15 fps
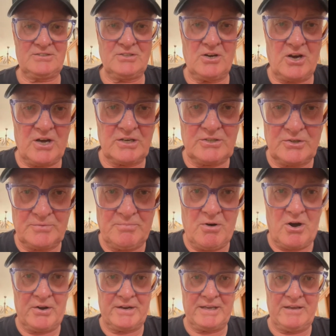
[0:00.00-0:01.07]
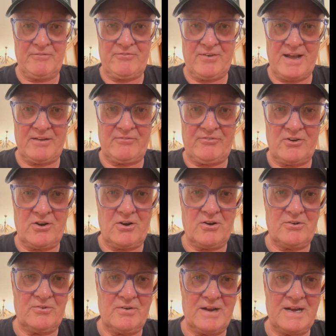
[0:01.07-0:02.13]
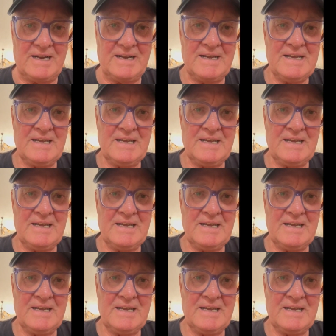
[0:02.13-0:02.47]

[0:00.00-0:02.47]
not a good morning, in fact, for uh,